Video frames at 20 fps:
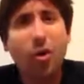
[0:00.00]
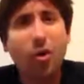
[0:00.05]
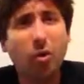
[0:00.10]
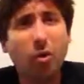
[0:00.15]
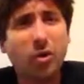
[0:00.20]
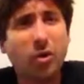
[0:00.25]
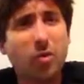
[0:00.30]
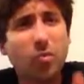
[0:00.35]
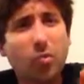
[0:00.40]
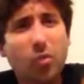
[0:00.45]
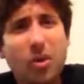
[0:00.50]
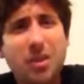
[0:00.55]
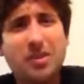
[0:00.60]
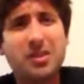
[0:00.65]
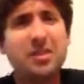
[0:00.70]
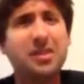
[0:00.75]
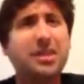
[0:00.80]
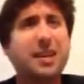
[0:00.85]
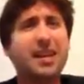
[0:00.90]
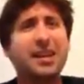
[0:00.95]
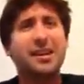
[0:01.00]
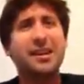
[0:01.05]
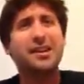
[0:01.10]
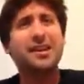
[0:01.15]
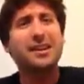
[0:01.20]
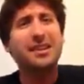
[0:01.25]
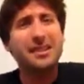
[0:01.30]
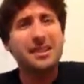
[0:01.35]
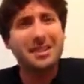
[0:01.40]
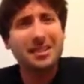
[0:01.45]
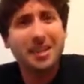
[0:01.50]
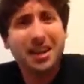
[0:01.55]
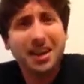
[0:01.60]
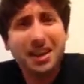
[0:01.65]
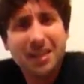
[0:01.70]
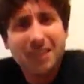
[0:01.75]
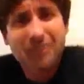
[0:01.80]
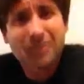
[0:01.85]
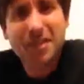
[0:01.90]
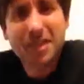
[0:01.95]
Hold on one second. I got this
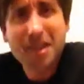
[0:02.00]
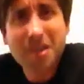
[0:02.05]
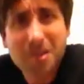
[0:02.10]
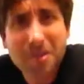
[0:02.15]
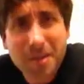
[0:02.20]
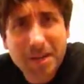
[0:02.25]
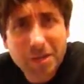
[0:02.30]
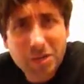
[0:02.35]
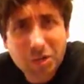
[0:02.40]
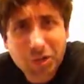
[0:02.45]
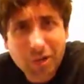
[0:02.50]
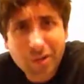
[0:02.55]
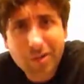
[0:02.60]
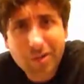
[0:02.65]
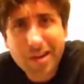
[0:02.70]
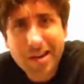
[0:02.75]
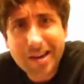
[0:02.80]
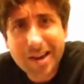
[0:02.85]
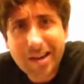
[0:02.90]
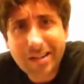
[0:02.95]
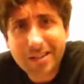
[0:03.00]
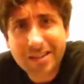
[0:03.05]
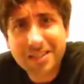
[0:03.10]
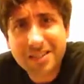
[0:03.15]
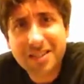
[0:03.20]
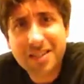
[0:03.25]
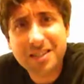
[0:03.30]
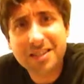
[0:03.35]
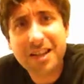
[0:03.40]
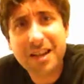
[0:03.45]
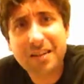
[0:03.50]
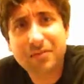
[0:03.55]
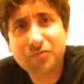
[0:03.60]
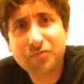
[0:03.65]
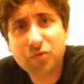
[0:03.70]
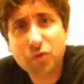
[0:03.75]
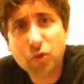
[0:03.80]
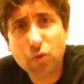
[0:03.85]
thing on my screen right now that says I have